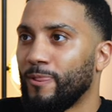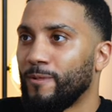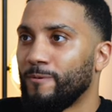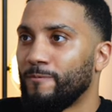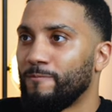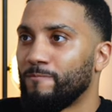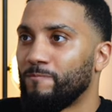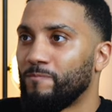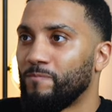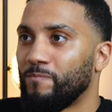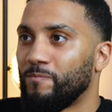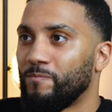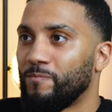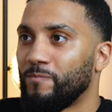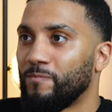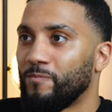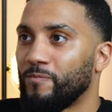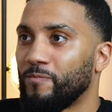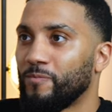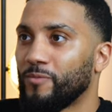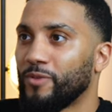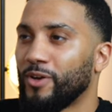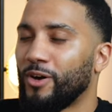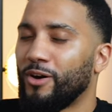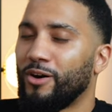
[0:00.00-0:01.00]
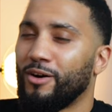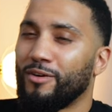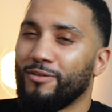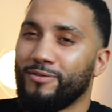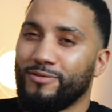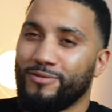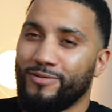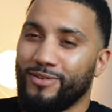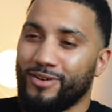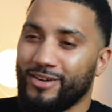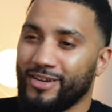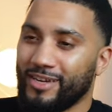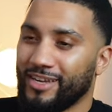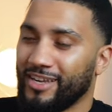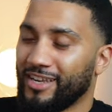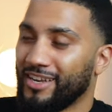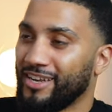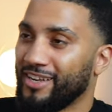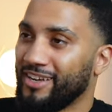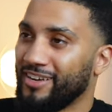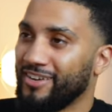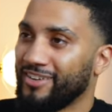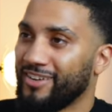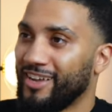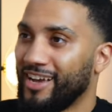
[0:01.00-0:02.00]
dishes as well. Oh fuck.
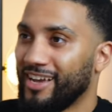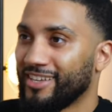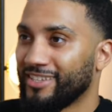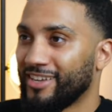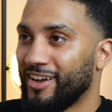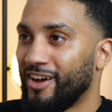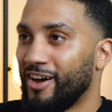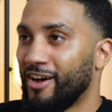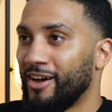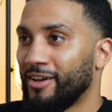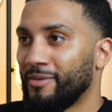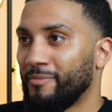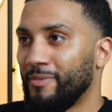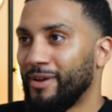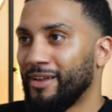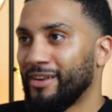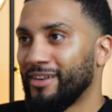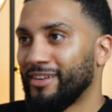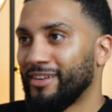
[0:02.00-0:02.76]
Yeah, that's hard, man.